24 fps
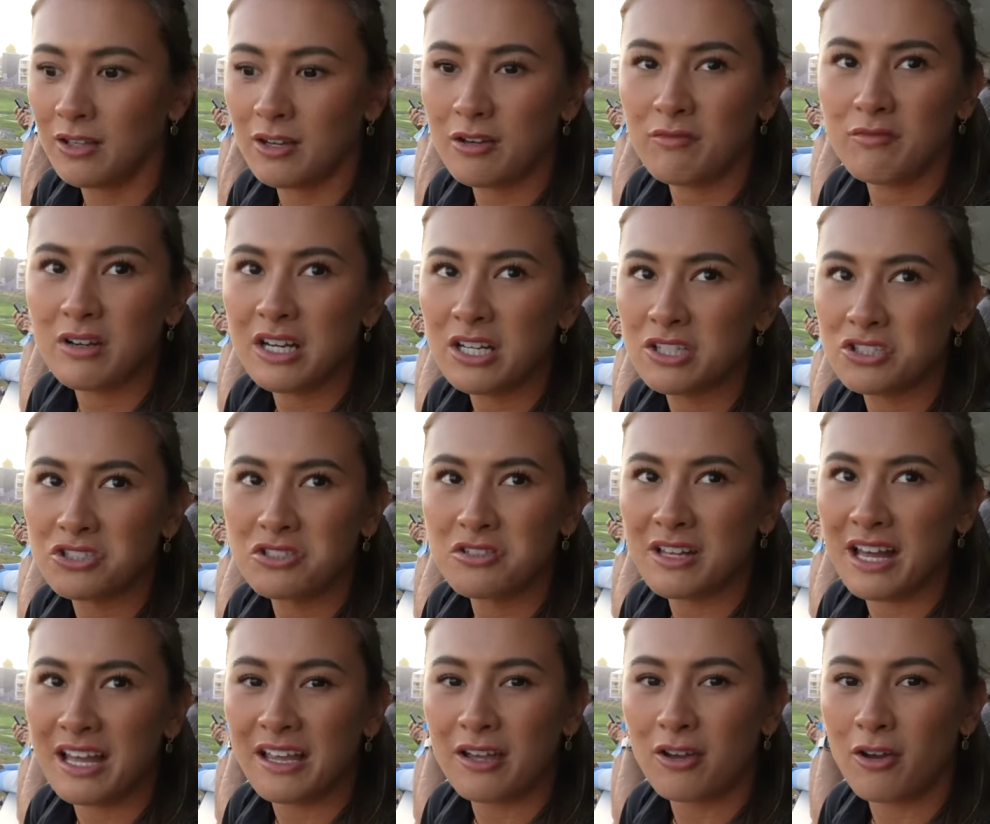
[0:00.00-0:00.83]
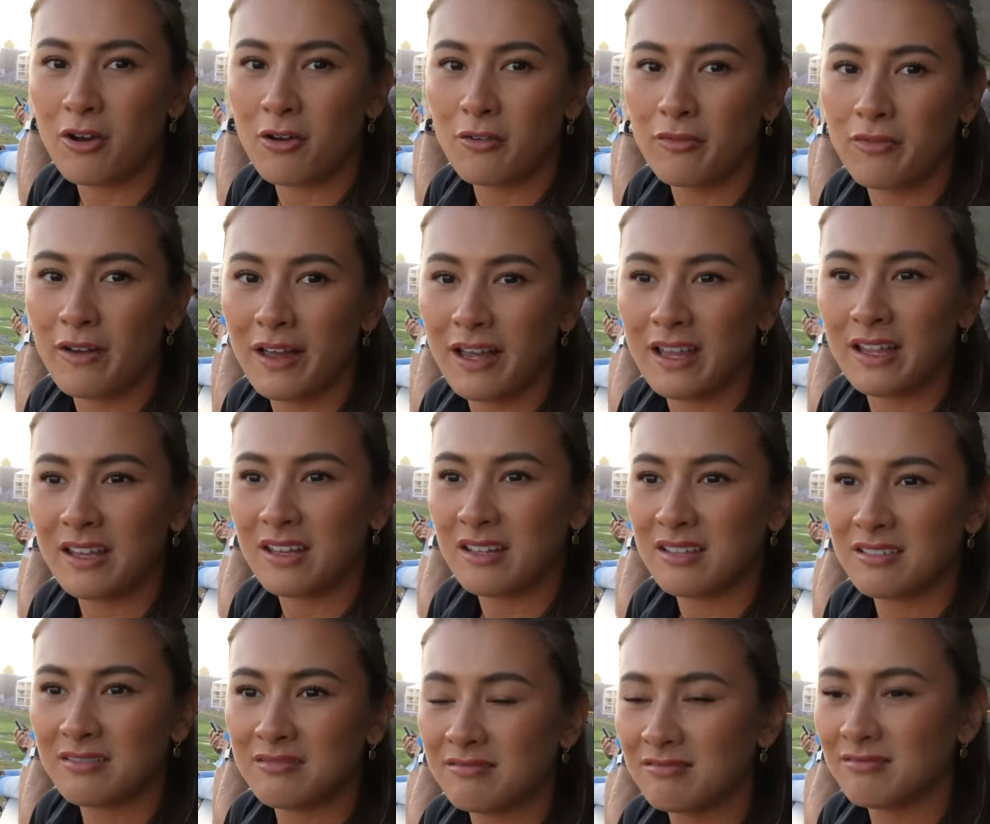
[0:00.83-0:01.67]
You don't really do that in golf. Like,
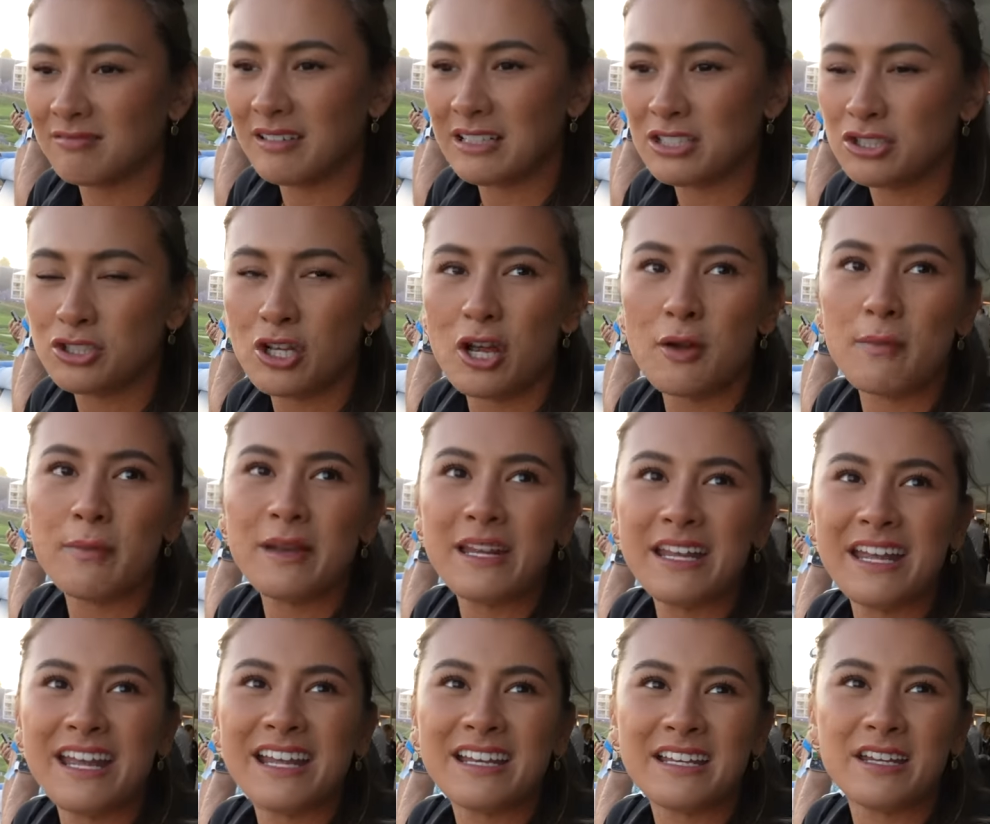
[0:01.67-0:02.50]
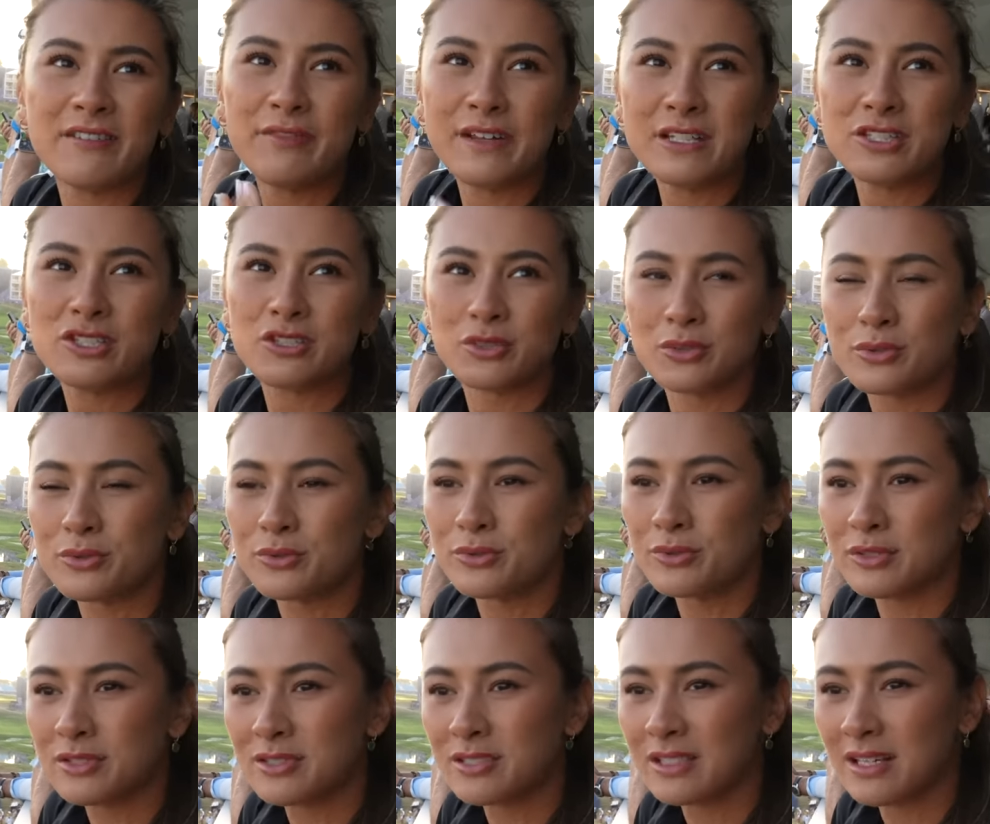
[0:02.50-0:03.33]
there's so many
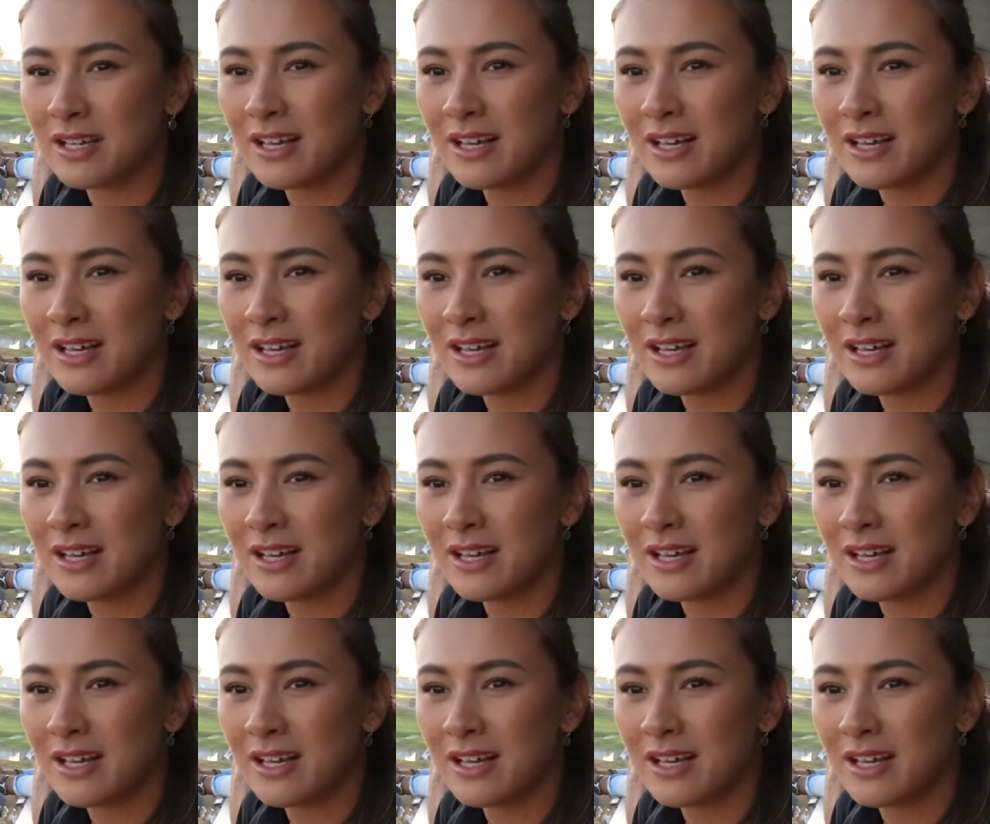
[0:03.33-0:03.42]
individuals